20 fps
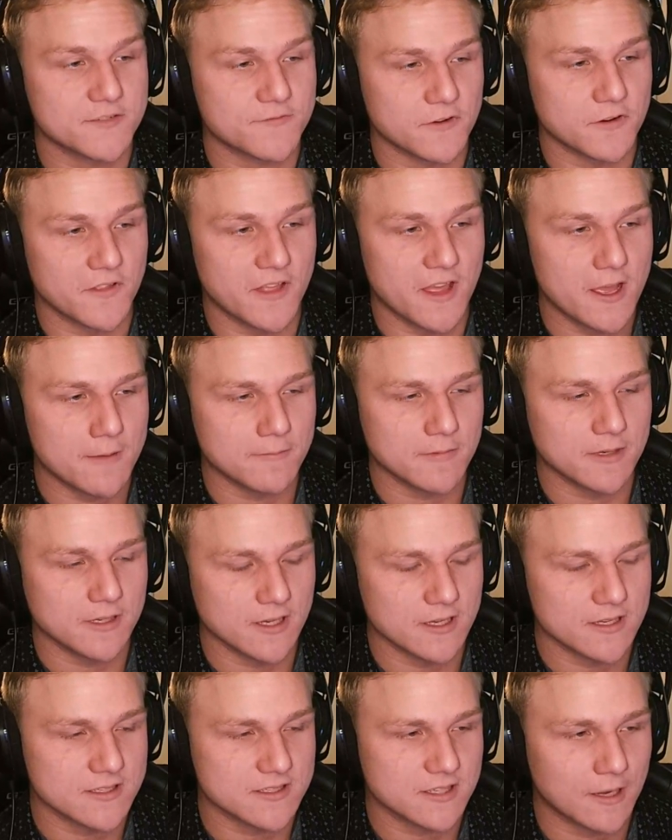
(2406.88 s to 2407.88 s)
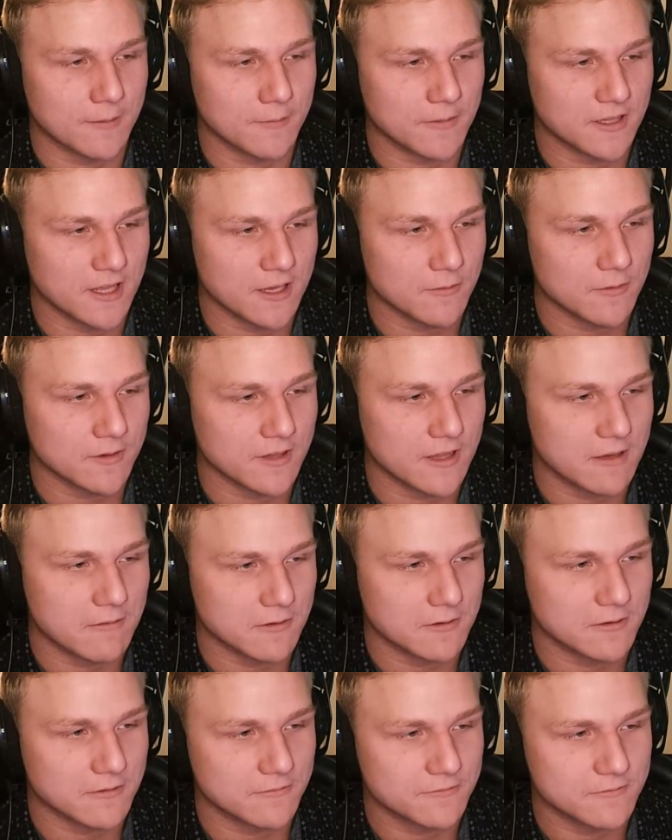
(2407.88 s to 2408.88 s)
for them because I mean they would
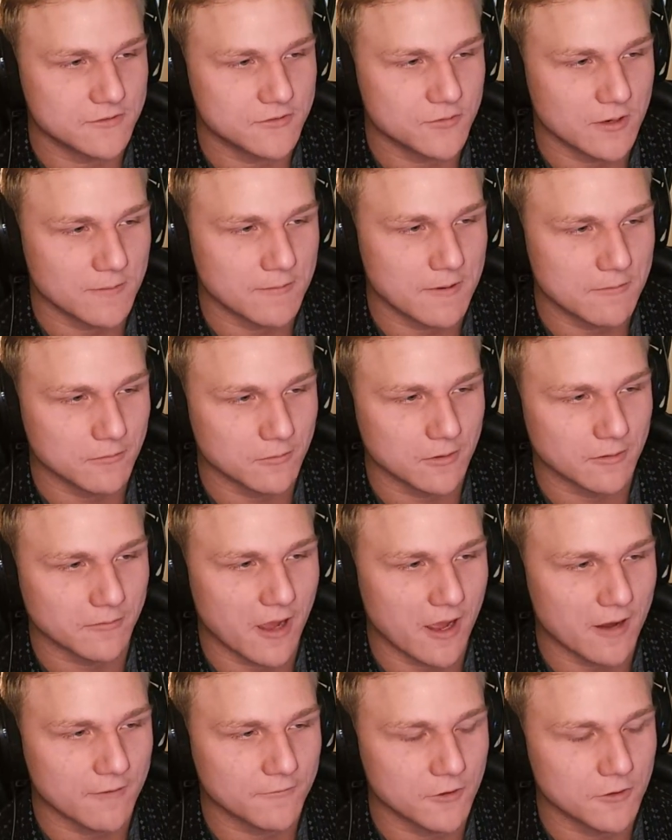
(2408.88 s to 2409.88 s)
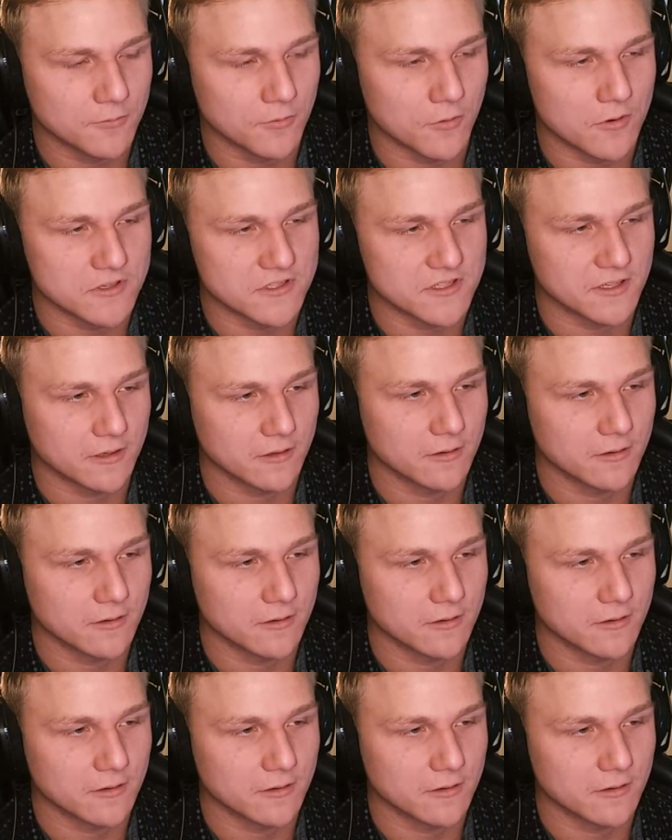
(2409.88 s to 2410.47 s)
have 20 people would have gotten food poisoning.